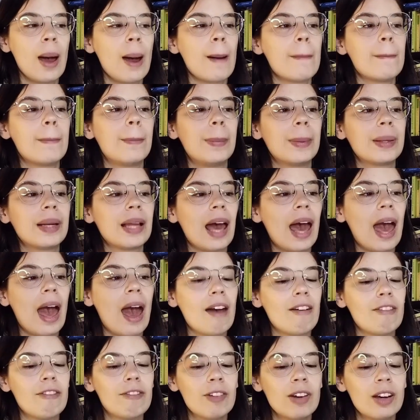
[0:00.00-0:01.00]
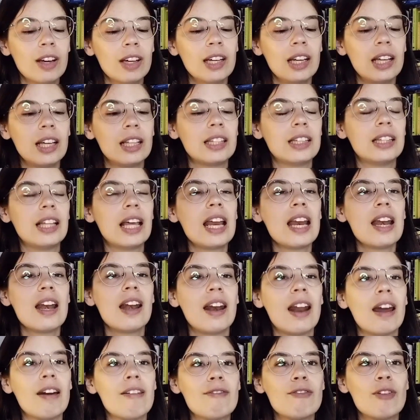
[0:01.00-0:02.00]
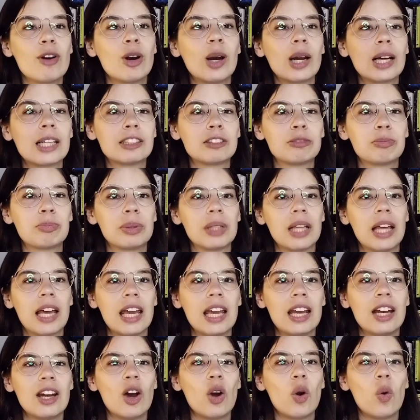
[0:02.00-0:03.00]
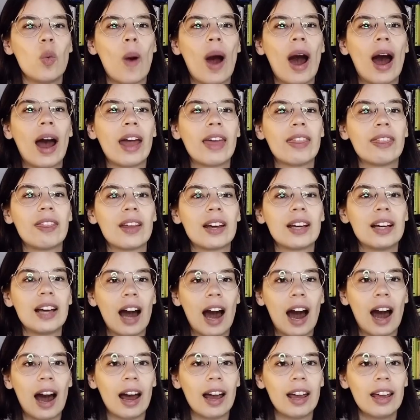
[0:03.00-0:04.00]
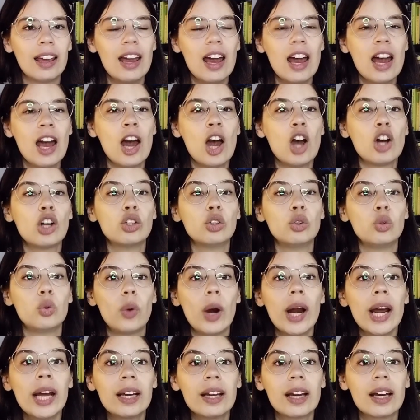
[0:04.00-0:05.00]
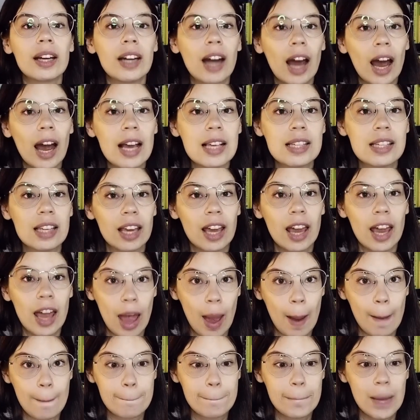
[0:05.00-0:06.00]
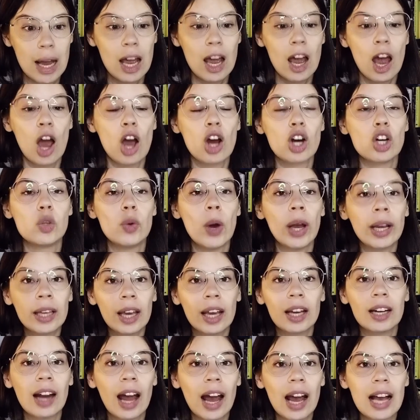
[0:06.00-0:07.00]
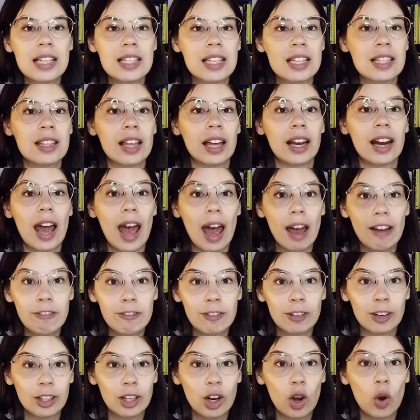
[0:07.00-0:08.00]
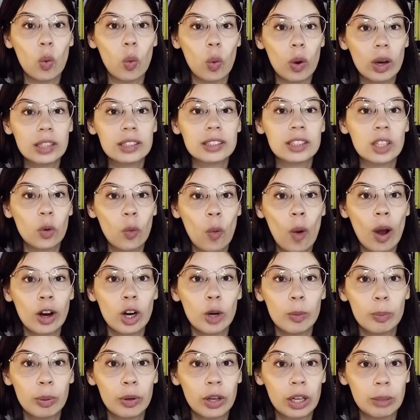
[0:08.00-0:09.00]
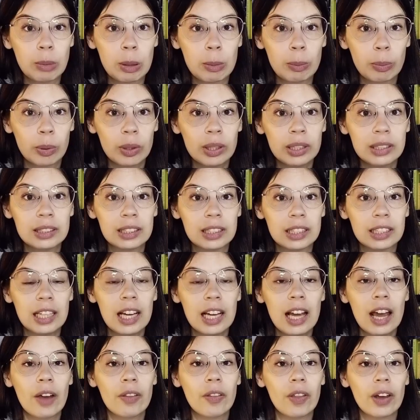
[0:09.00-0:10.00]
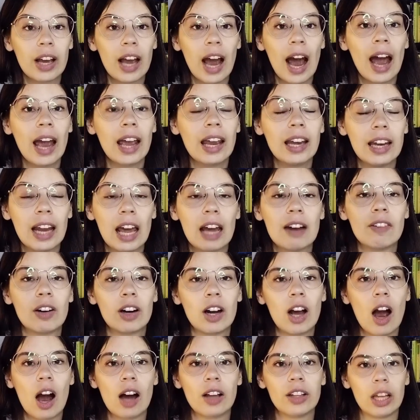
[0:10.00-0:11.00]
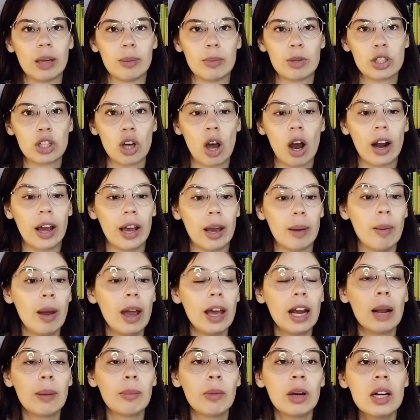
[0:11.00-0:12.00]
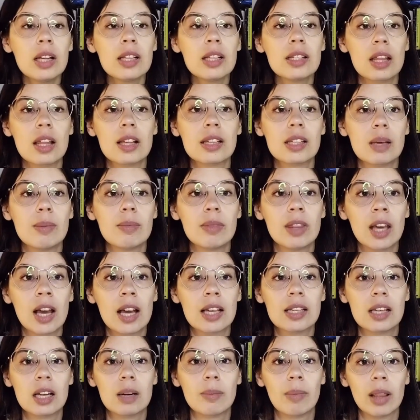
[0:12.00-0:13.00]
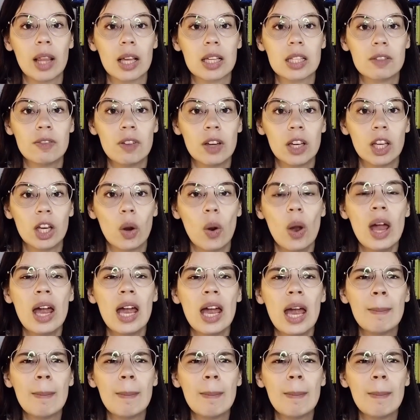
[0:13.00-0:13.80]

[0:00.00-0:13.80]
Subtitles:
But Evan, they never explain why the guy recognizing that Evan was the one who put him in prison, the guy never goddamn shot him. And I'm gonna say the same thing I said in my last video.